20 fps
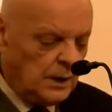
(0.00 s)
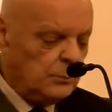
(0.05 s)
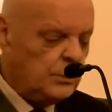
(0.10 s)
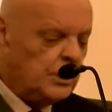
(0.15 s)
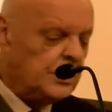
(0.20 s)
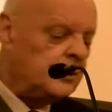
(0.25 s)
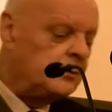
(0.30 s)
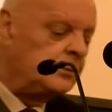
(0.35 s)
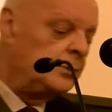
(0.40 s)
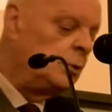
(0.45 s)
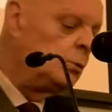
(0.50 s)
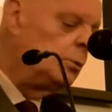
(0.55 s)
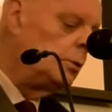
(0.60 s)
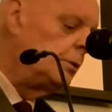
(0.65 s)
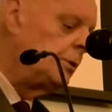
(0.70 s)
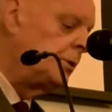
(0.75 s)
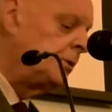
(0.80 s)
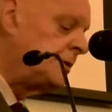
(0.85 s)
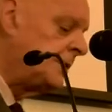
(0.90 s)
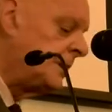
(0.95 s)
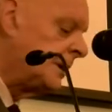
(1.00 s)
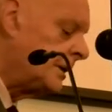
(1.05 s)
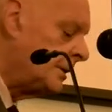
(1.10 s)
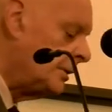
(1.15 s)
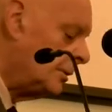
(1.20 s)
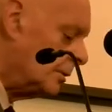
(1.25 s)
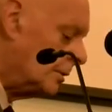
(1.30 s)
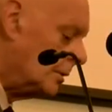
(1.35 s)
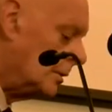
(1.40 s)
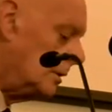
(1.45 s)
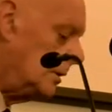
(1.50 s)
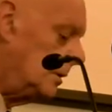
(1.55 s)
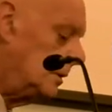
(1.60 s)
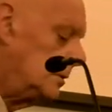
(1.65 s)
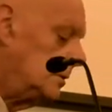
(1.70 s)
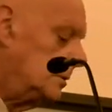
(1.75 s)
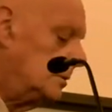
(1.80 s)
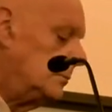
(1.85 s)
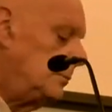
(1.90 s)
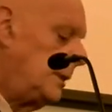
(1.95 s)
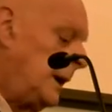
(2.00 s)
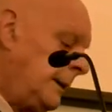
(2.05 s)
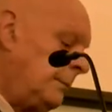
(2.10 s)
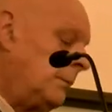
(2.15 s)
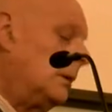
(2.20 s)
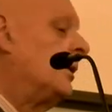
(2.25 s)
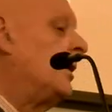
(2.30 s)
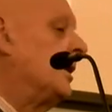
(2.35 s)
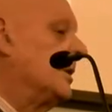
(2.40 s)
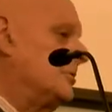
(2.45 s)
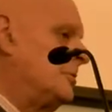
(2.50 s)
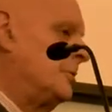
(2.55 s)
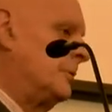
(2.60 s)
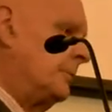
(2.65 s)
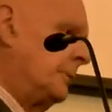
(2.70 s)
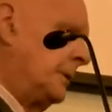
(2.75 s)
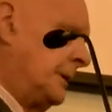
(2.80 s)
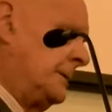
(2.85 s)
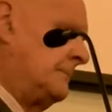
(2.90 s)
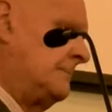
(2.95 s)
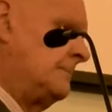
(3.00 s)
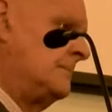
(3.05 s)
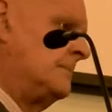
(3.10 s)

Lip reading: but if you were to take your Bible dictionary